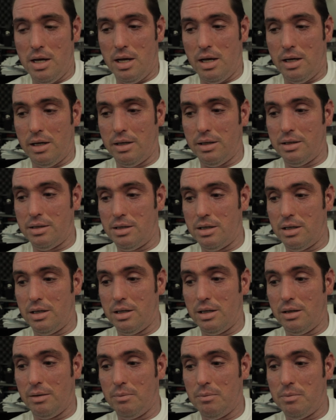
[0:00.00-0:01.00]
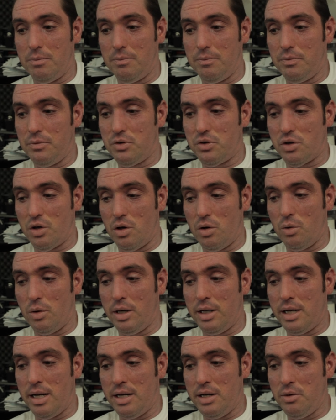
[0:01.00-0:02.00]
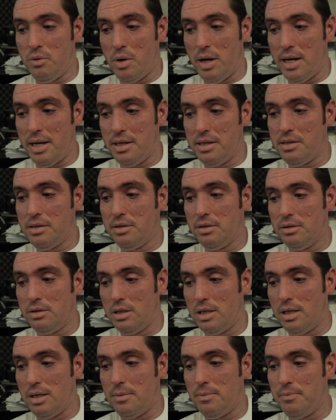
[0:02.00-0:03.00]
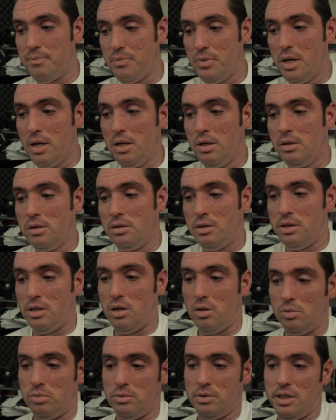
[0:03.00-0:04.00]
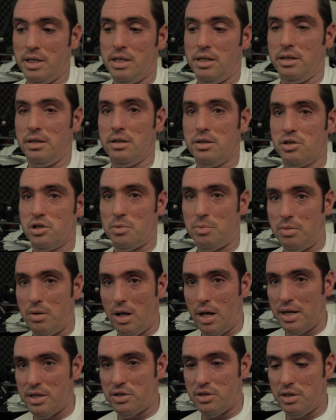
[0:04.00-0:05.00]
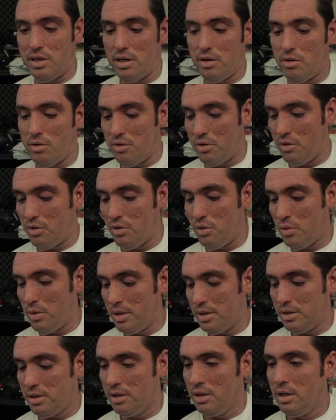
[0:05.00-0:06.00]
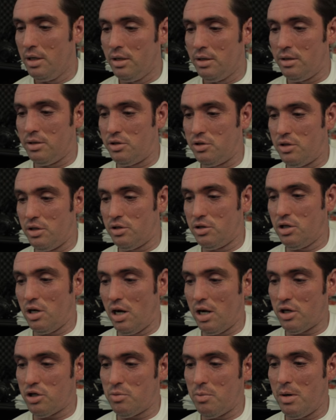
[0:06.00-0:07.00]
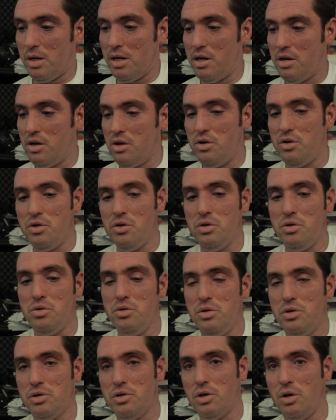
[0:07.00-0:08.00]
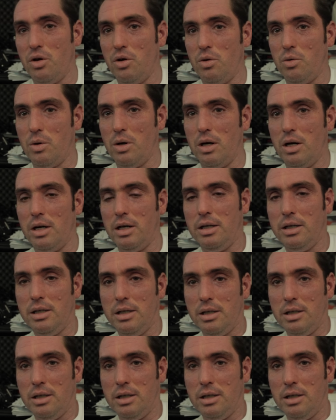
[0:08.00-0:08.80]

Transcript: And so at any rate, you know, getting the supplies together to do it, this does cost money to do, so